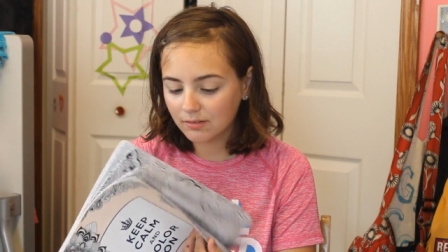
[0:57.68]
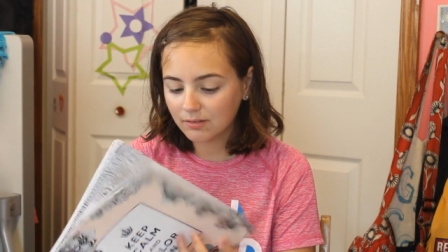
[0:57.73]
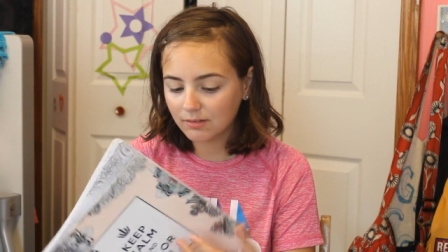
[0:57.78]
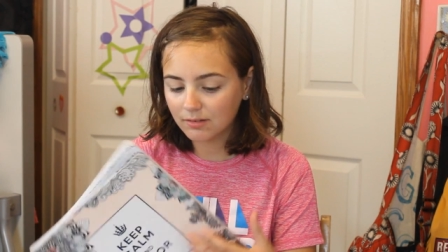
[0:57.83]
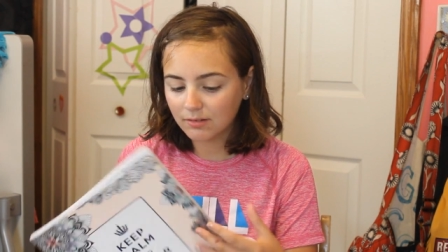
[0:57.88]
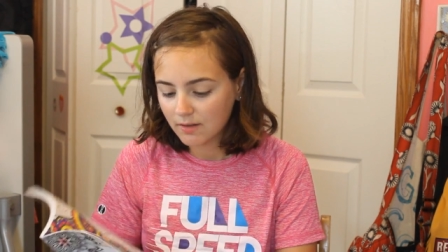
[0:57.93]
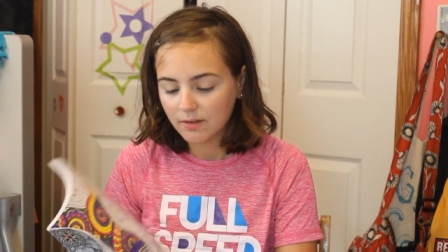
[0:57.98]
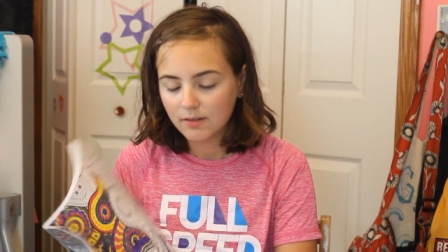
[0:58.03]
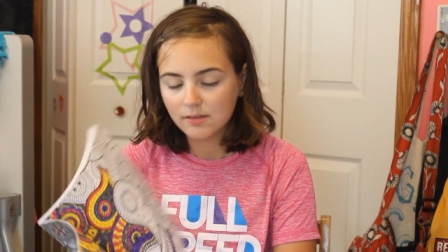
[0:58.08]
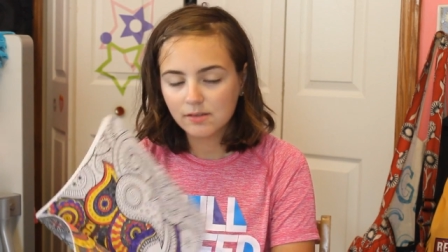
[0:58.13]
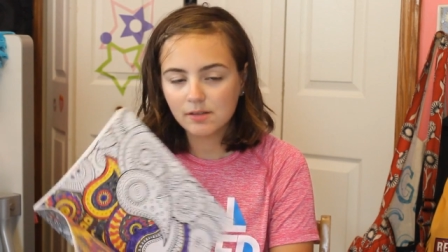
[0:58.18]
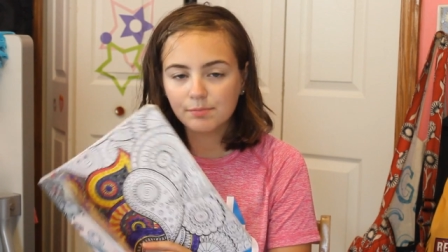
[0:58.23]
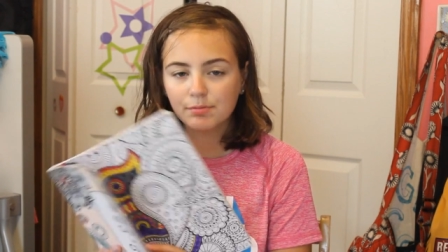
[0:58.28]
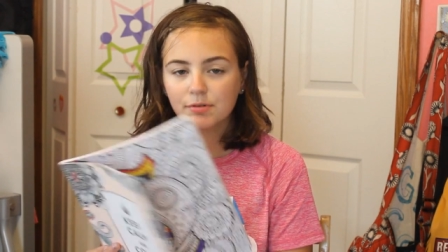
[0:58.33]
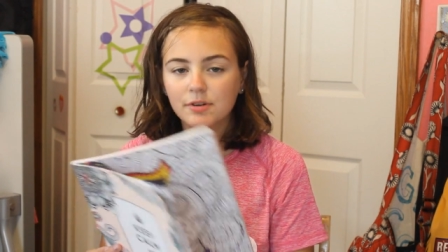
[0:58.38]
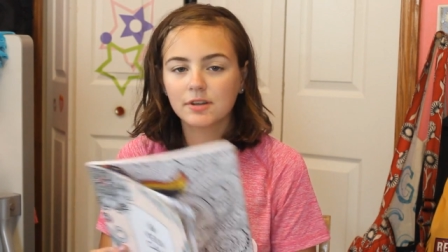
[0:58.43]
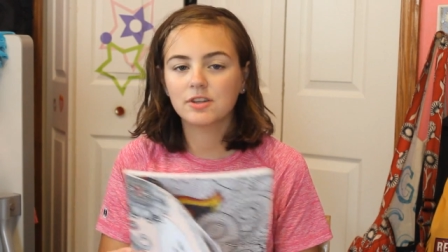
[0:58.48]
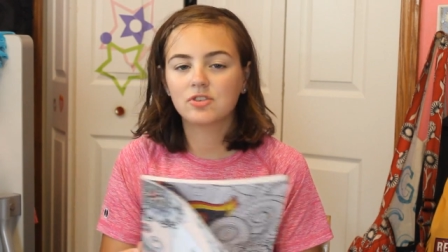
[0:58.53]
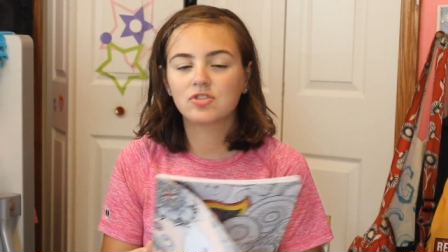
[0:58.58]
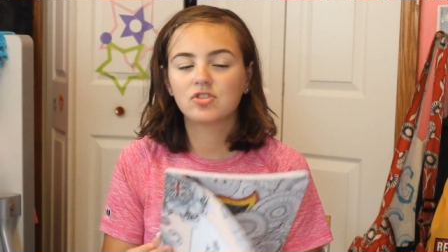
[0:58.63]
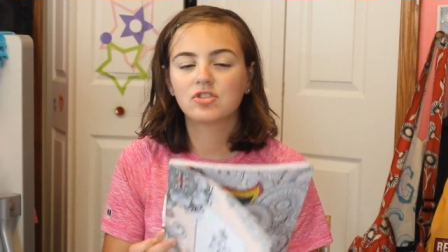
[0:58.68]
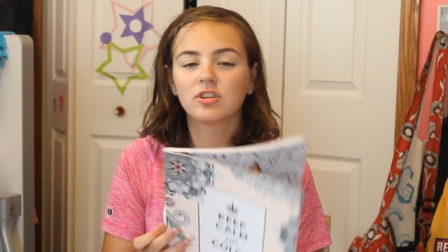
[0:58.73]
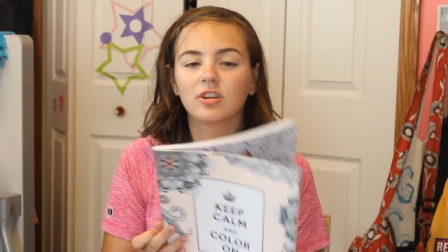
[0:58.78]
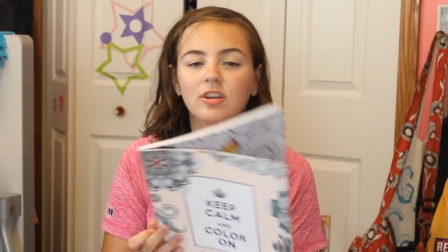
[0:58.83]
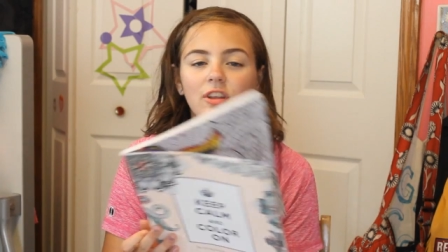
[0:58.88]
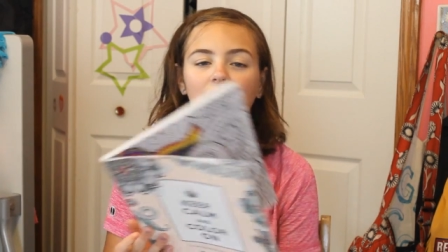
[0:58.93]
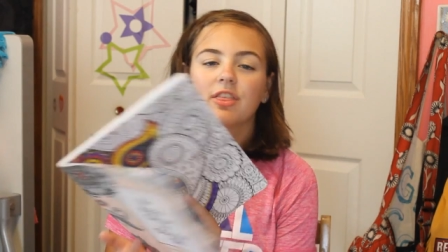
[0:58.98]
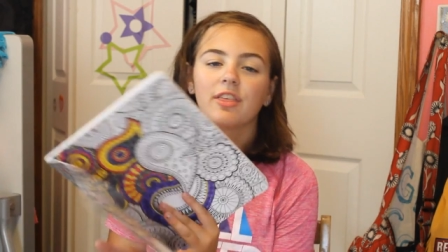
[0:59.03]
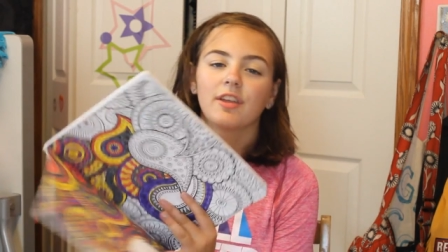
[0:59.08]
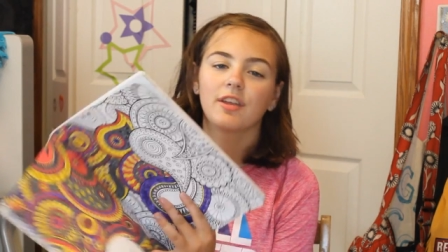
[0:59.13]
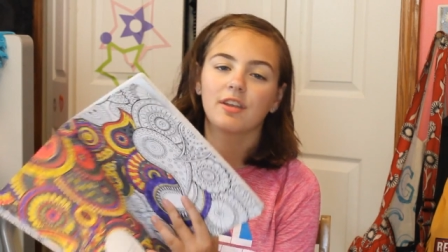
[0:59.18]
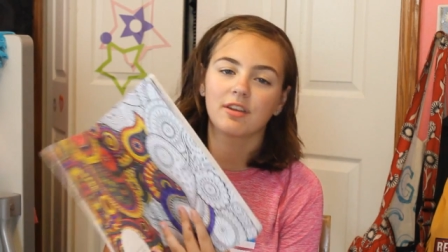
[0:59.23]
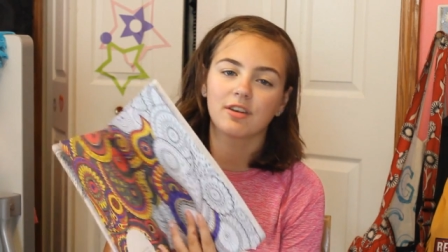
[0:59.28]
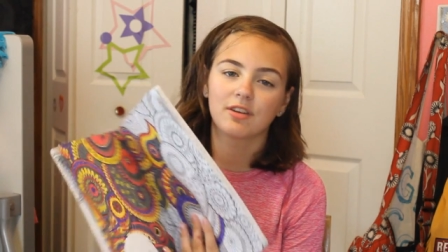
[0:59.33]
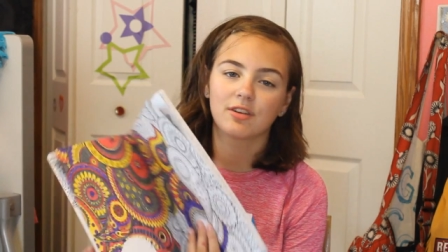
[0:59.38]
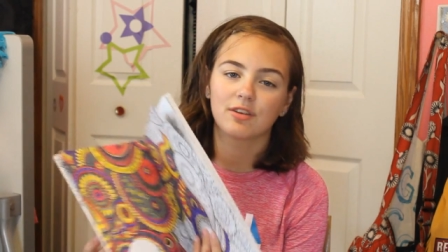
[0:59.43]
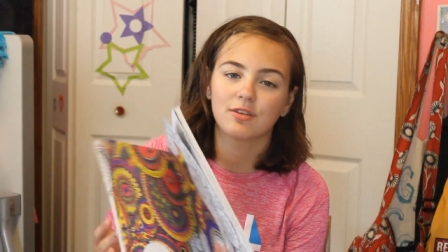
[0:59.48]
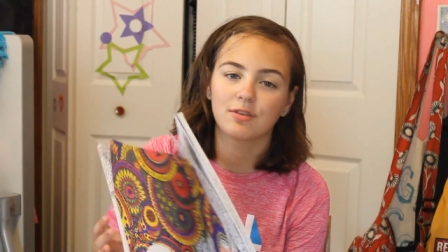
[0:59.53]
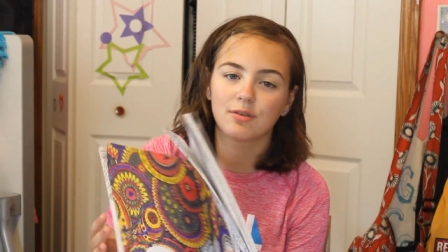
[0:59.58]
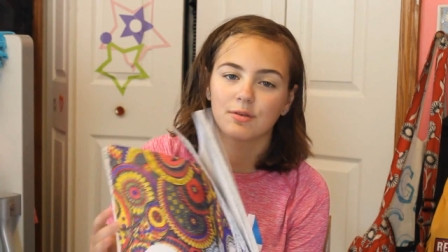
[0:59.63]
it's, it's a pretty chill thing
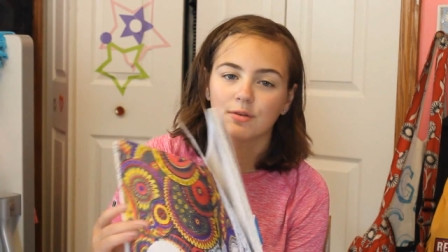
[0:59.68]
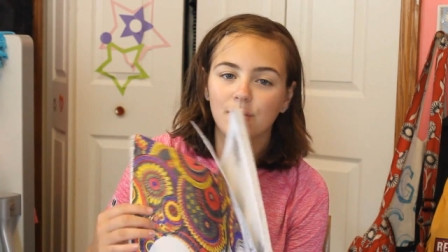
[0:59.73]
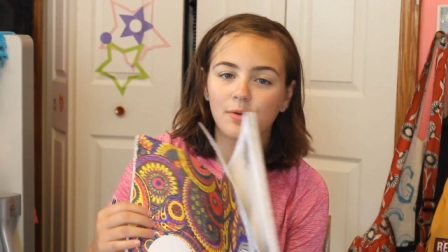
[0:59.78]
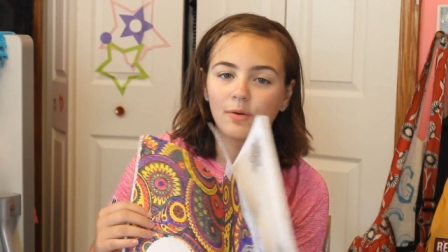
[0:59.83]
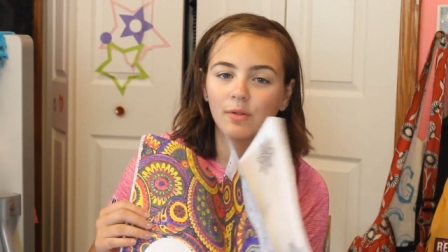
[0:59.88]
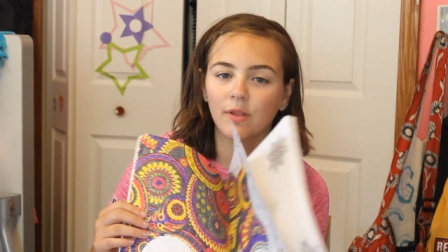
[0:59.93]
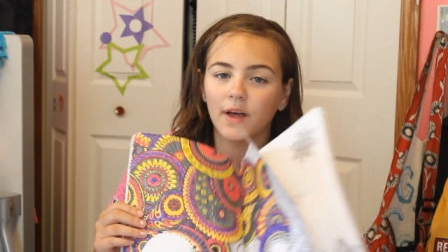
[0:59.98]
to do.